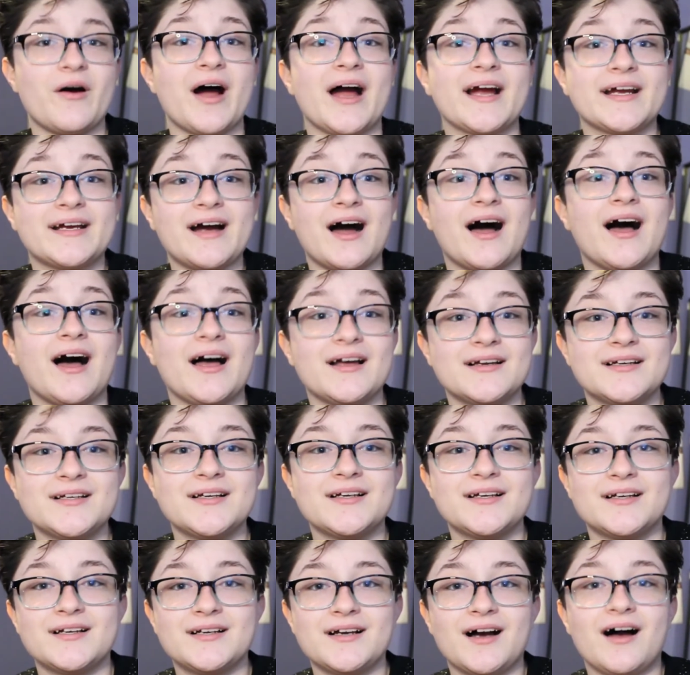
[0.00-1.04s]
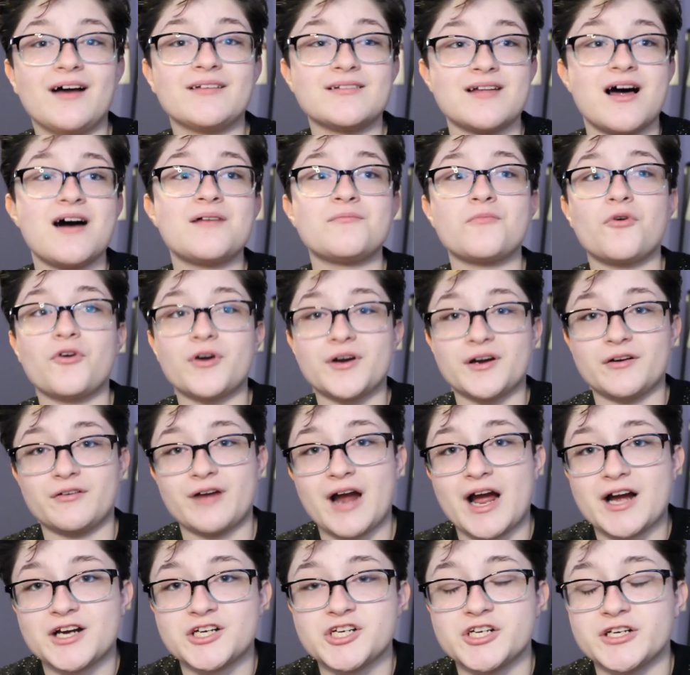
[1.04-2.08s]
I got a lot more
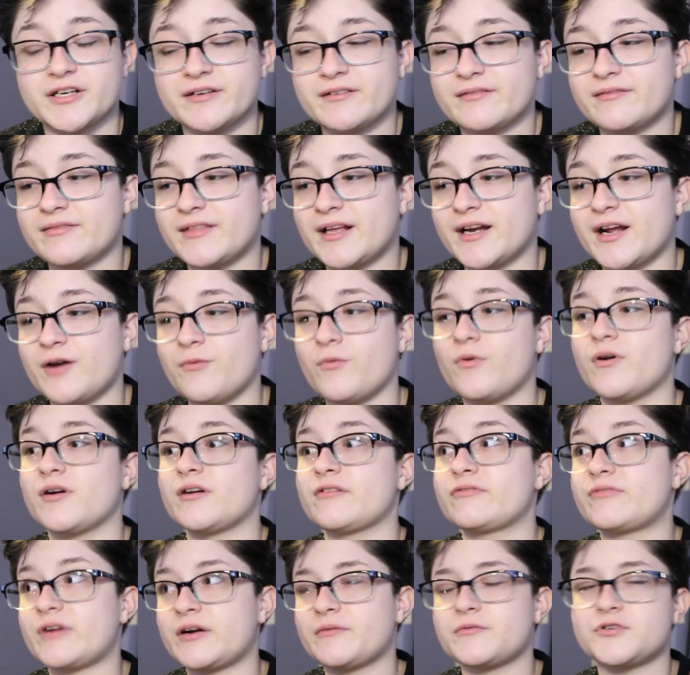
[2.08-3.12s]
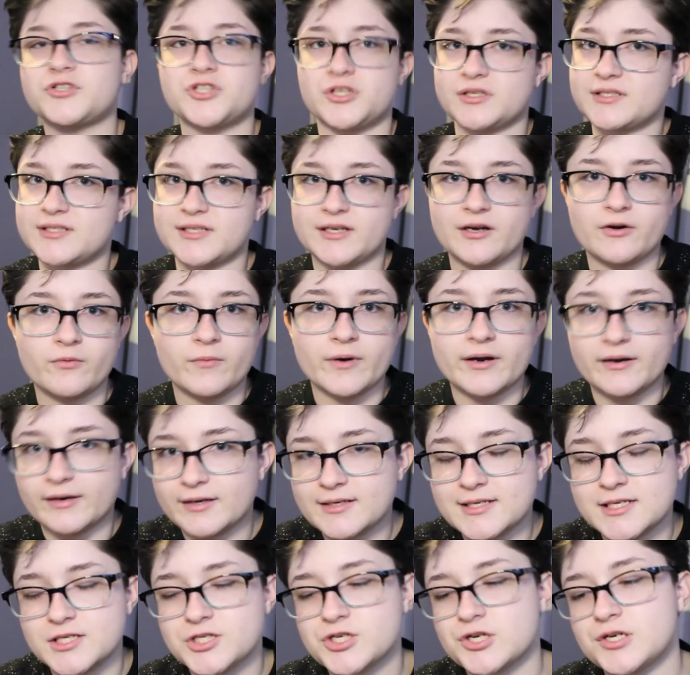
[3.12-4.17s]
interaction than I would if I was just, wearing
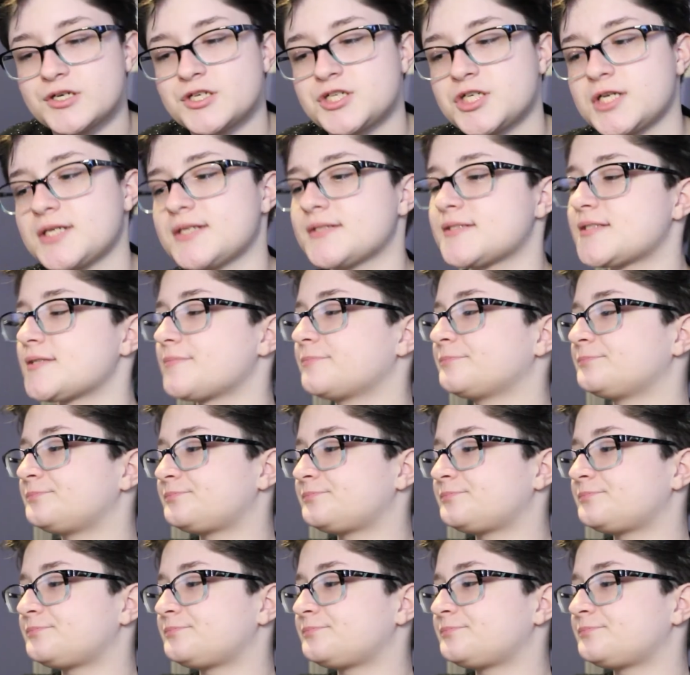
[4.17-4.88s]
a t-shirt and jeans.